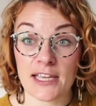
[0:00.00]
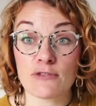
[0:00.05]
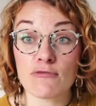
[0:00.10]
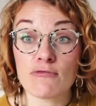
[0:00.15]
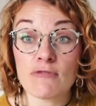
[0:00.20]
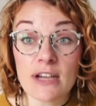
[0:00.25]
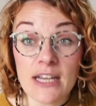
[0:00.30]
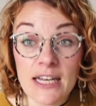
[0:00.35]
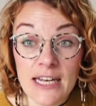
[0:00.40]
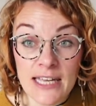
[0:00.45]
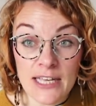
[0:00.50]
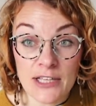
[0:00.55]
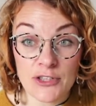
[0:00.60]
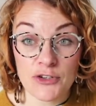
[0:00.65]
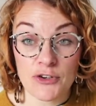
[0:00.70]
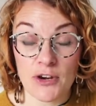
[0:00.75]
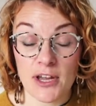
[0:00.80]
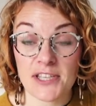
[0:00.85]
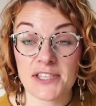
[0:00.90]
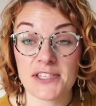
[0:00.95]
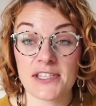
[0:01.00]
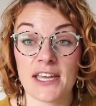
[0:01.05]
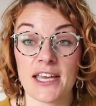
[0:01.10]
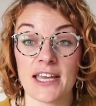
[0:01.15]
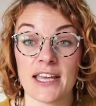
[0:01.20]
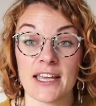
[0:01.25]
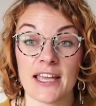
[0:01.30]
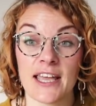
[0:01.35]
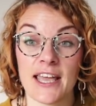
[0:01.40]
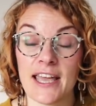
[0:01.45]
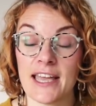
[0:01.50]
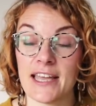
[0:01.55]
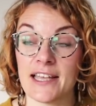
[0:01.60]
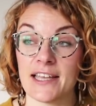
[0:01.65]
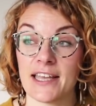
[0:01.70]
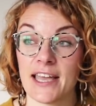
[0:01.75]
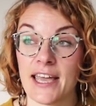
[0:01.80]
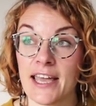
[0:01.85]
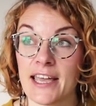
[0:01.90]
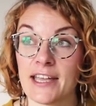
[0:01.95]
It's really interesting.
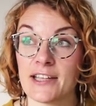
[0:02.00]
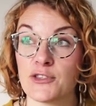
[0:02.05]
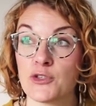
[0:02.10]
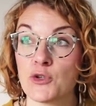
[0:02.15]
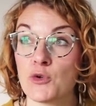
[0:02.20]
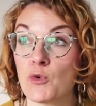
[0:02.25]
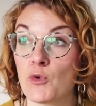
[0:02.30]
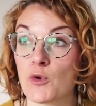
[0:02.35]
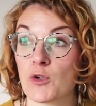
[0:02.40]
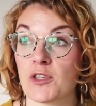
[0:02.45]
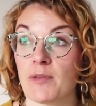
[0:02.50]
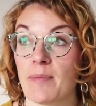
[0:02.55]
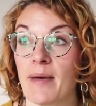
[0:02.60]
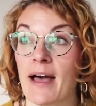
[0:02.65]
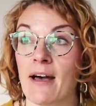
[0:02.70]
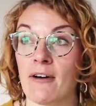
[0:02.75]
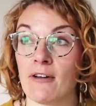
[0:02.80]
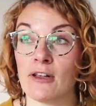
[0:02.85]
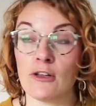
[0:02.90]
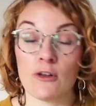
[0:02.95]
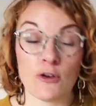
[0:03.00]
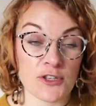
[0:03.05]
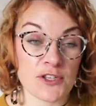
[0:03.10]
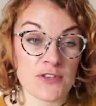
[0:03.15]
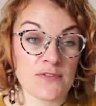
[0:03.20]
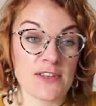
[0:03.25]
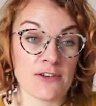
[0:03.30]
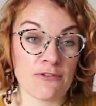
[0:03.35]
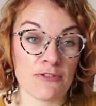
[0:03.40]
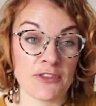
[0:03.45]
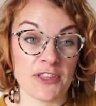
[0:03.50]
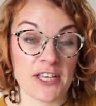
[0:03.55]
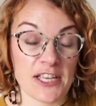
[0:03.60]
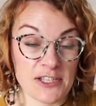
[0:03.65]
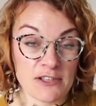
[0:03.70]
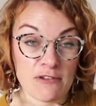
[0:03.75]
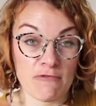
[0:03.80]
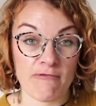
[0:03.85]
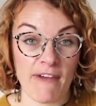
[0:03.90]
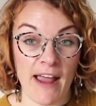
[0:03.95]
It talks about lots of different
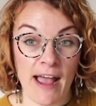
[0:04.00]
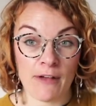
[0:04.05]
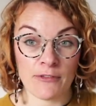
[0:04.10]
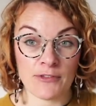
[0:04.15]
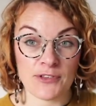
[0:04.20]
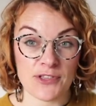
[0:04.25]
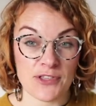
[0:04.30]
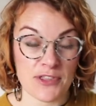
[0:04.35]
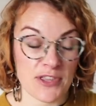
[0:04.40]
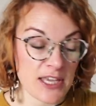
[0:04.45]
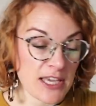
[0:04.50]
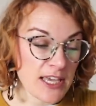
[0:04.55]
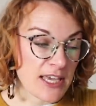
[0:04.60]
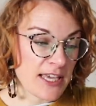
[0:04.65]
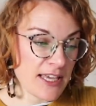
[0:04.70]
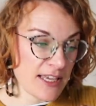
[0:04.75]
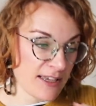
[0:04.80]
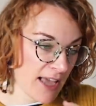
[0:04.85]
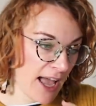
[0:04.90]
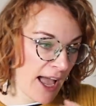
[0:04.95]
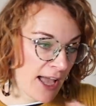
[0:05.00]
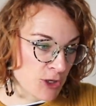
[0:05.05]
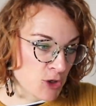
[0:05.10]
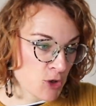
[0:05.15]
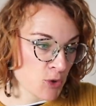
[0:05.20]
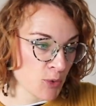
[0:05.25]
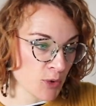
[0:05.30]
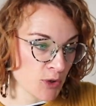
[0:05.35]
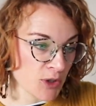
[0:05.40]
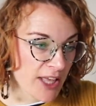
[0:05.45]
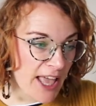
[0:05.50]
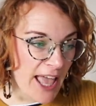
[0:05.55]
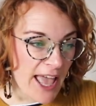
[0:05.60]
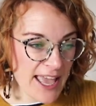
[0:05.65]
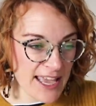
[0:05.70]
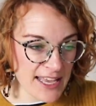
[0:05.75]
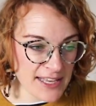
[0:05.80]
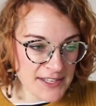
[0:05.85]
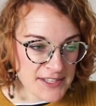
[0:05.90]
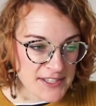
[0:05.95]
things around the actual
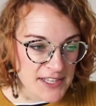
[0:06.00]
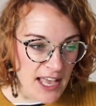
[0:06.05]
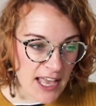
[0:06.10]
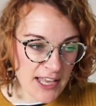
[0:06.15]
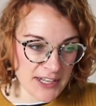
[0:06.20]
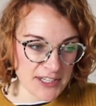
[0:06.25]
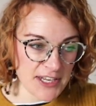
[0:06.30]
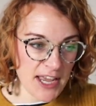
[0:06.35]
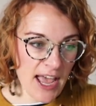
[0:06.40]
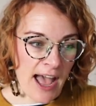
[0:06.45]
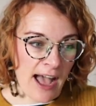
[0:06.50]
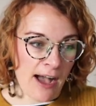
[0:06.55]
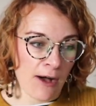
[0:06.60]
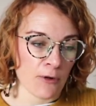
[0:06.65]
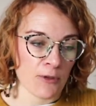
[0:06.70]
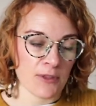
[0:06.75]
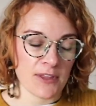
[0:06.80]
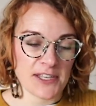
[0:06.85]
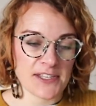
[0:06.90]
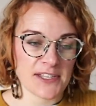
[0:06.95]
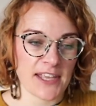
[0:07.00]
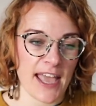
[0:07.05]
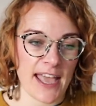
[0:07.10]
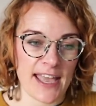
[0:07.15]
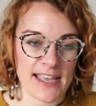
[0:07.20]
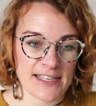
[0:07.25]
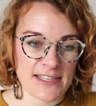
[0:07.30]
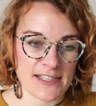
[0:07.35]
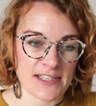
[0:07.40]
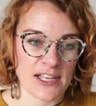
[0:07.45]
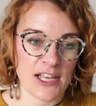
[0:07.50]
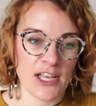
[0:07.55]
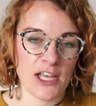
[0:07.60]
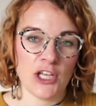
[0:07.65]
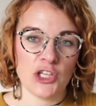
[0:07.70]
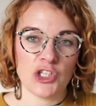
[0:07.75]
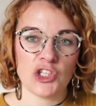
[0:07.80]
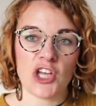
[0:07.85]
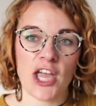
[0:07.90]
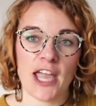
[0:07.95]
case and how this case
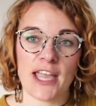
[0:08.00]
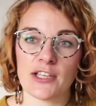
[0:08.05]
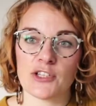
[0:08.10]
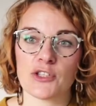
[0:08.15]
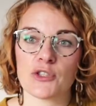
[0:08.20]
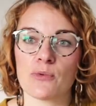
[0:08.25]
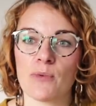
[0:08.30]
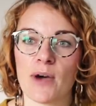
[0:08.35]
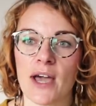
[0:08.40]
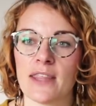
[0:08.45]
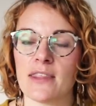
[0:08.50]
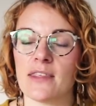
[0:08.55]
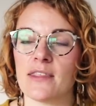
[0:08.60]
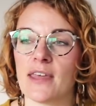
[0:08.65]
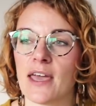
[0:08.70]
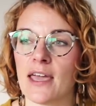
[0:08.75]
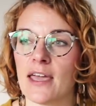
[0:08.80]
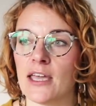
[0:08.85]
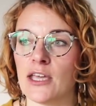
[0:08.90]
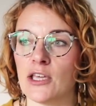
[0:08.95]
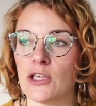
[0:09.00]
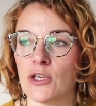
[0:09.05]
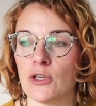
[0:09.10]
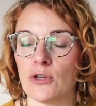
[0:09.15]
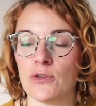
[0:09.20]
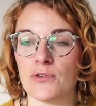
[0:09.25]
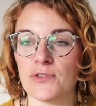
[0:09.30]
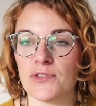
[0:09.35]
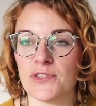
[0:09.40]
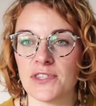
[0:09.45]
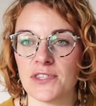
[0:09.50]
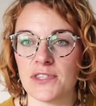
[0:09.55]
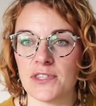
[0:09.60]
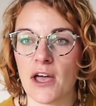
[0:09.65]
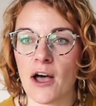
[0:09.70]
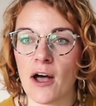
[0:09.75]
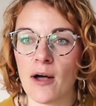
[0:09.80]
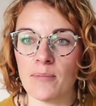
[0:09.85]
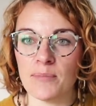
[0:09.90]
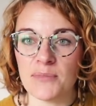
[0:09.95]
changed the way that they use
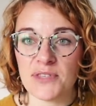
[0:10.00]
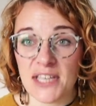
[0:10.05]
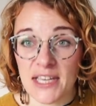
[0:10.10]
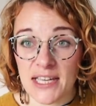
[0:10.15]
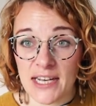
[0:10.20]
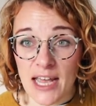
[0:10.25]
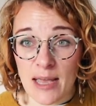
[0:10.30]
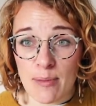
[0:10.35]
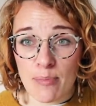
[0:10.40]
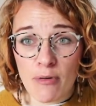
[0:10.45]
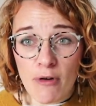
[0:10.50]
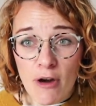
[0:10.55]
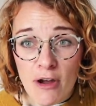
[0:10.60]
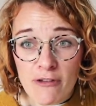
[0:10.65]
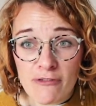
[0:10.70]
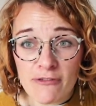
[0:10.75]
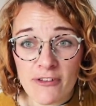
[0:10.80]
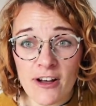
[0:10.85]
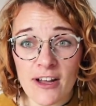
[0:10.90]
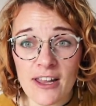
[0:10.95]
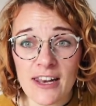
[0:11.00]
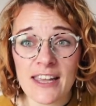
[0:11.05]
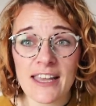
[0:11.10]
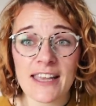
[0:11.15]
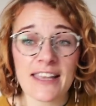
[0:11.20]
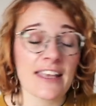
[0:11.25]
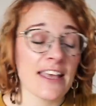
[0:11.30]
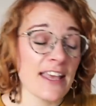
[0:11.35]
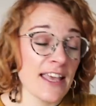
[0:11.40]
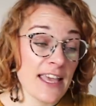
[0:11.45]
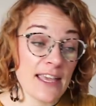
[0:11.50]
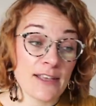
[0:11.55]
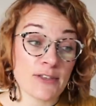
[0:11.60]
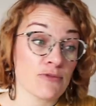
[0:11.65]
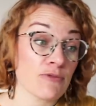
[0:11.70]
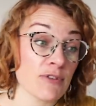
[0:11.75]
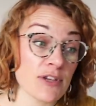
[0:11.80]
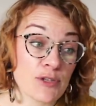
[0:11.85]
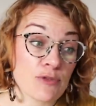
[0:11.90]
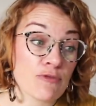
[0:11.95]
DNA profiling.
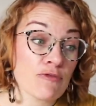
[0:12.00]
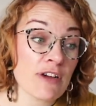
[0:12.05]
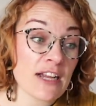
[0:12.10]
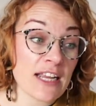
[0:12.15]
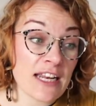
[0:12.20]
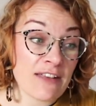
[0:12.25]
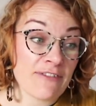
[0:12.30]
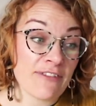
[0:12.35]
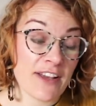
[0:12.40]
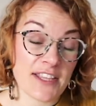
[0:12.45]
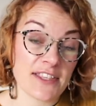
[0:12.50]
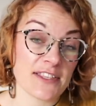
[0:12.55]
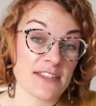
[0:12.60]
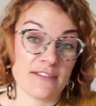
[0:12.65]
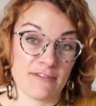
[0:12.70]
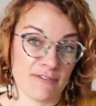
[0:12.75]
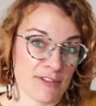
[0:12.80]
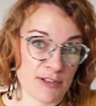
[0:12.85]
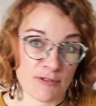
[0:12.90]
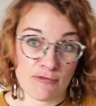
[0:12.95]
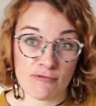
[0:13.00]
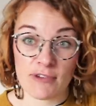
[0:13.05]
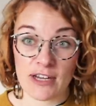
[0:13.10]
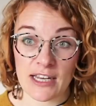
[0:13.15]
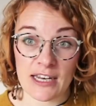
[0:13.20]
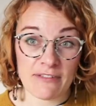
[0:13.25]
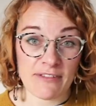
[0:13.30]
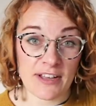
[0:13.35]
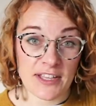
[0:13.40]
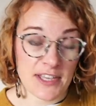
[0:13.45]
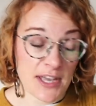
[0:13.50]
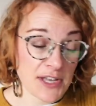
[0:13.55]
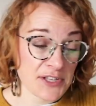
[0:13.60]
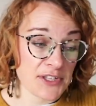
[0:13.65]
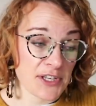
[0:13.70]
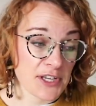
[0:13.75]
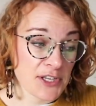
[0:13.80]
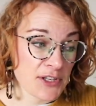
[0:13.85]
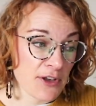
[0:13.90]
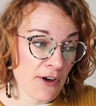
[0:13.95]
It's really
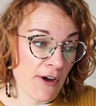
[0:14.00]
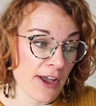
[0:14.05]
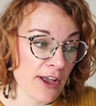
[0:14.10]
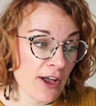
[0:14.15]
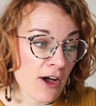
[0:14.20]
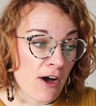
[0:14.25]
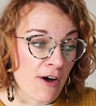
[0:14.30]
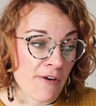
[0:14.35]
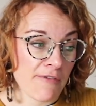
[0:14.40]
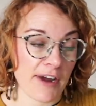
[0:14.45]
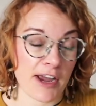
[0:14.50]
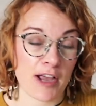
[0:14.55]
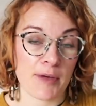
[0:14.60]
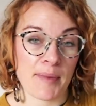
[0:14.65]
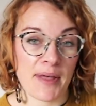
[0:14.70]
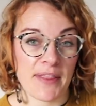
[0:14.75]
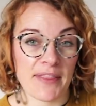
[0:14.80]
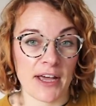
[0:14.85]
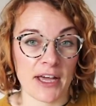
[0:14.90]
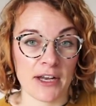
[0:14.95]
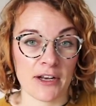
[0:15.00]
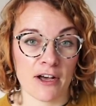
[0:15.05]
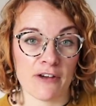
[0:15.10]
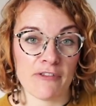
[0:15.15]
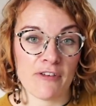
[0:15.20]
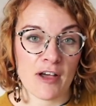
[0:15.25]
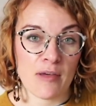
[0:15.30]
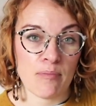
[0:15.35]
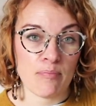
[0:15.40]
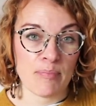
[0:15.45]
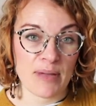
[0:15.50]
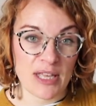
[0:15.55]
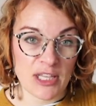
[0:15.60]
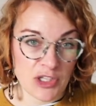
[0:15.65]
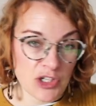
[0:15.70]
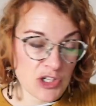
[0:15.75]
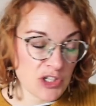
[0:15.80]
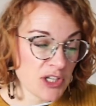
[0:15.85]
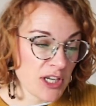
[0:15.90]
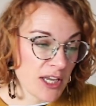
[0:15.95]
fantastic, so I can't recommend that enough. I
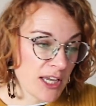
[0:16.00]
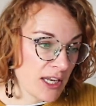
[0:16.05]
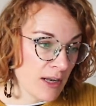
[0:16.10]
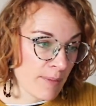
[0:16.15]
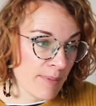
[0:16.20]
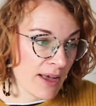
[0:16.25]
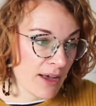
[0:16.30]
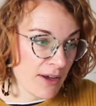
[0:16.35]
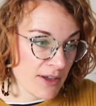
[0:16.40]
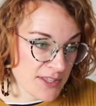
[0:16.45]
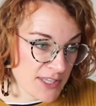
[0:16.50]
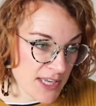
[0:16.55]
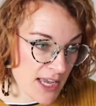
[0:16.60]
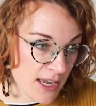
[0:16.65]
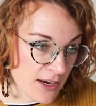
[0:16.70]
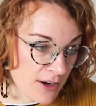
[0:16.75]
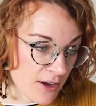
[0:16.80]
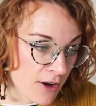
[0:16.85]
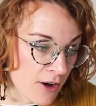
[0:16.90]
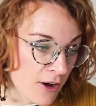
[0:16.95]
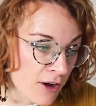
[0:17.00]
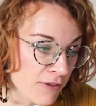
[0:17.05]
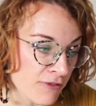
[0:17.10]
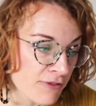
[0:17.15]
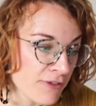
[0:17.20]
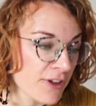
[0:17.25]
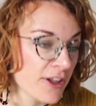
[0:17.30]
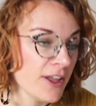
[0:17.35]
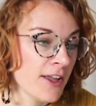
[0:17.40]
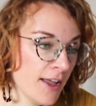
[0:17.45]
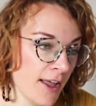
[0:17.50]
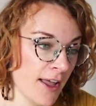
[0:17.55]
binged it in about a day and a half.